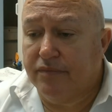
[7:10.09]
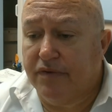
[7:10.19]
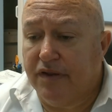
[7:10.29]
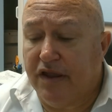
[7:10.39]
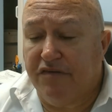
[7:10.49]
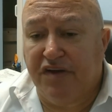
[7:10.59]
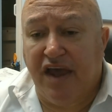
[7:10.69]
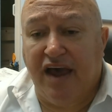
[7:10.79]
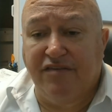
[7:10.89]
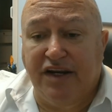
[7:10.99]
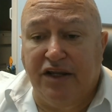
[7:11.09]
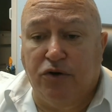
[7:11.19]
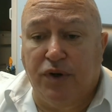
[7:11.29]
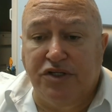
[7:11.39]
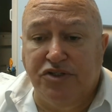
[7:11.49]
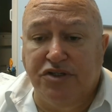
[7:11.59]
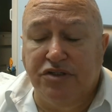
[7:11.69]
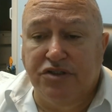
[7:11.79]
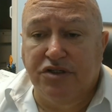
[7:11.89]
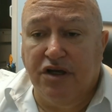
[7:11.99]
If you have any
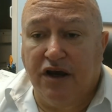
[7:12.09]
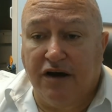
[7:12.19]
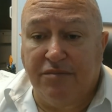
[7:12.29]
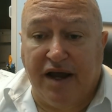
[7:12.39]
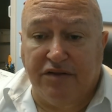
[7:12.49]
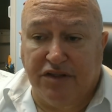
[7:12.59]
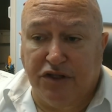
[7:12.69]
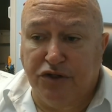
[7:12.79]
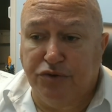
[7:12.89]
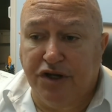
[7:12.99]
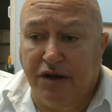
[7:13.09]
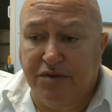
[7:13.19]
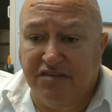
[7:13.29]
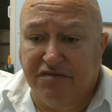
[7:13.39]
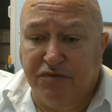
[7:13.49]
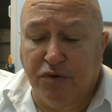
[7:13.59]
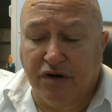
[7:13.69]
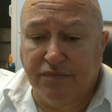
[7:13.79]
questions about the new W4,